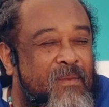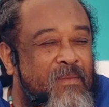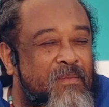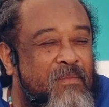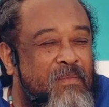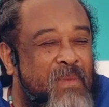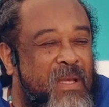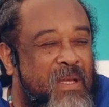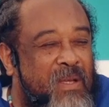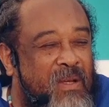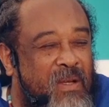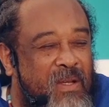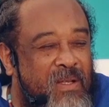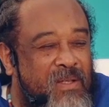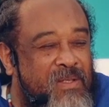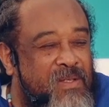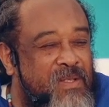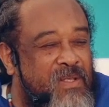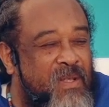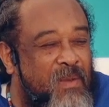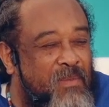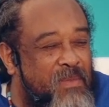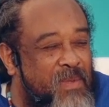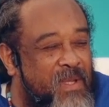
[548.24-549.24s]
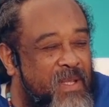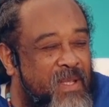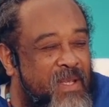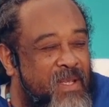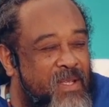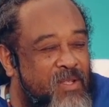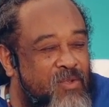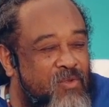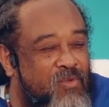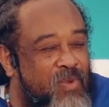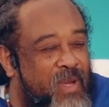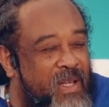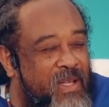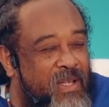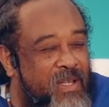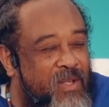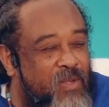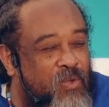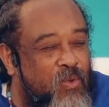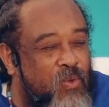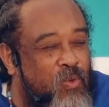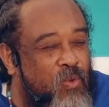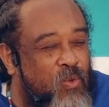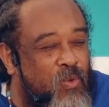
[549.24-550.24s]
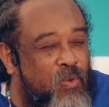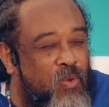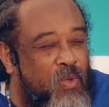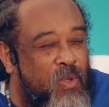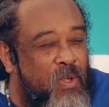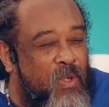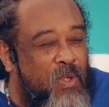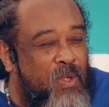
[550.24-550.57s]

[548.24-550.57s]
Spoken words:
Because something is ready to